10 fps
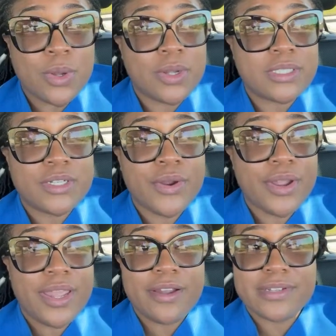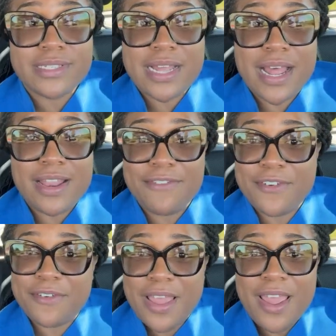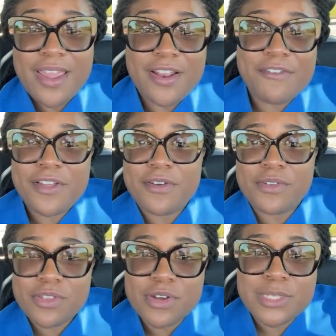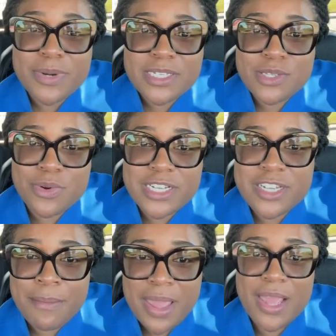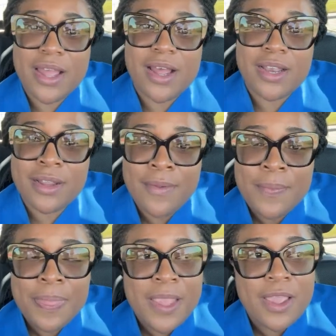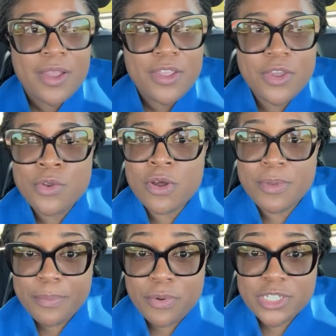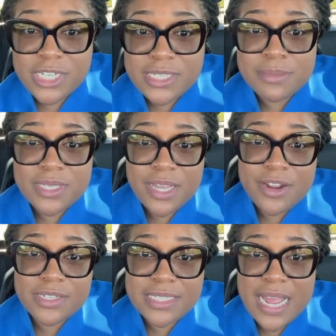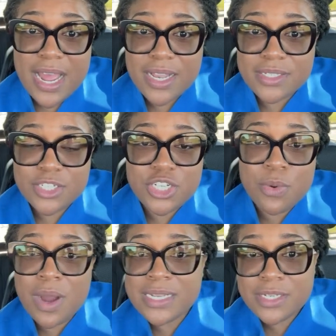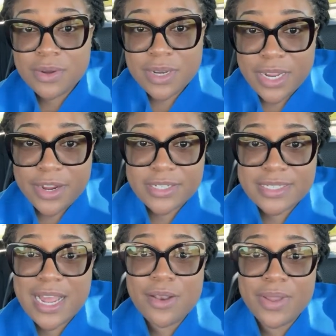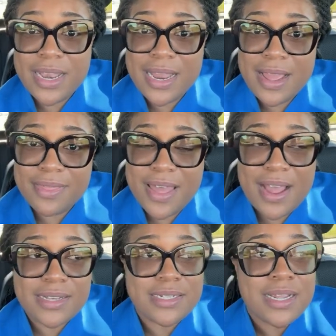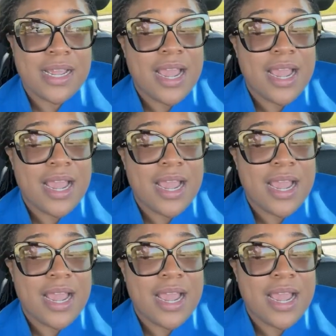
to cut her hairstyle. If you're, you know, for those persons who are Jamaican, you know the Portia Simpson hairstyle. So she wanted to cut the hairstyle looking like that.